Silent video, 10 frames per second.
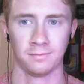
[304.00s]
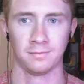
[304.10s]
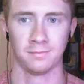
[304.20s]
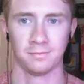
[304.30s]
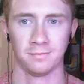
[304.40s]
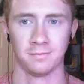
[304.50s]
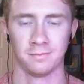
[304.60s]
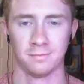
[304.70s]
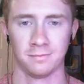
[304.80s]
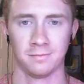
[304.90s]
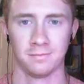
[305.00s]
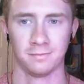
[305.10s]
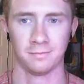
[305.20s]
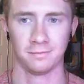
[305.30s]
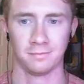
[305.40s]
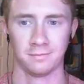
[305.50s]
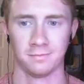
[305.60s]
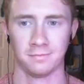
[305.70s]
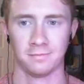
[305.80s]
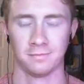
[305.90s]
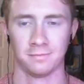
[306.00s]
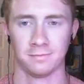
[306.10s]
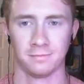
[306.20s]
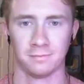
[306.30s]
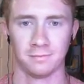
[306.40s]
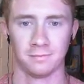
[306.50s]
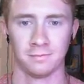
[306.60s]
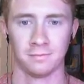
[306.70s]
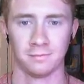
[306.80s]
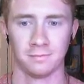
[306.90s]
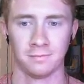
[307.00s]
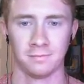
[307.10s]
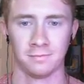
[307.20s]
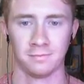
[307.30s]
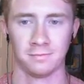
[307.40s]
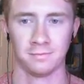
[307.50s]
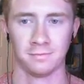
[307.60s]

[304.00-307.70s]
No words are spoken by the person on screen.